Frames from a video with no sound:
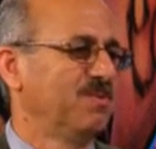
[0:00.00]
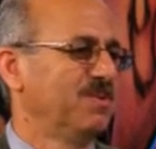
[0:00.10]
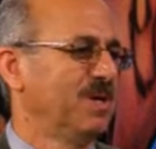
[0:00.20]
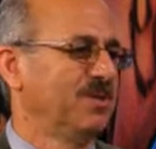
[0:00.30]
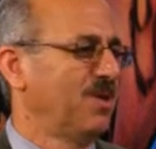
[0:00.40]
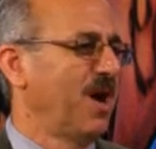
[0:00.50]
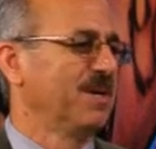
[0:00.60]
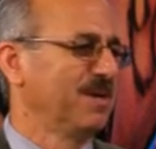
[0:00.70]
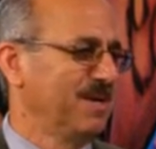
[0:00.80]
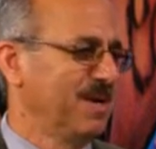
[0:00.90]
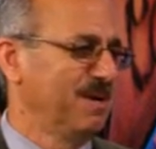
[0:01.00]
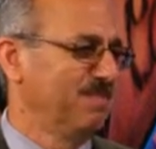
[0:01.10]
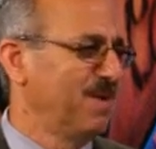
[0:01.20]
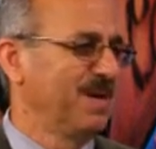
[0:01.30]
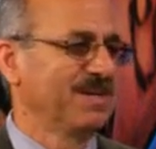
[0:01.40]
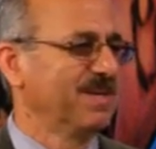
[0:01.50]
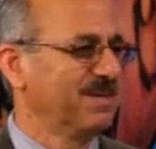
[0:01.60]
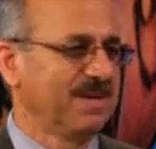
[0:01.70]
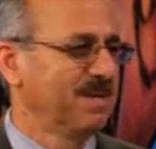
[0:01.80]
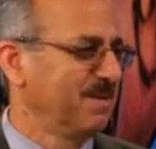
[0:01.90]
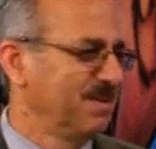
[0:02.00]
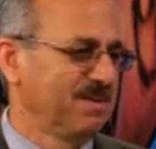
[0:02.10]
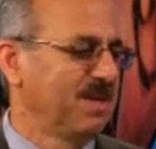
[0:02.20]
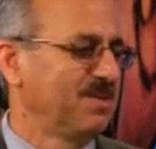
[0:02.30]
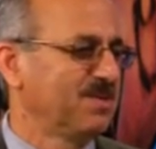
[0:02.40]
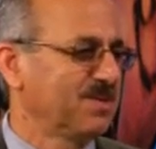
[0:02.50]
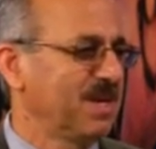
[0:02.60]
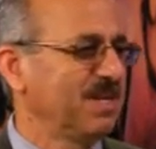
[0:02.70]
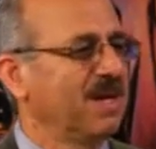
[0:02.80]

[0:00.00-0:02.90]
donkey and monkey. They just say that.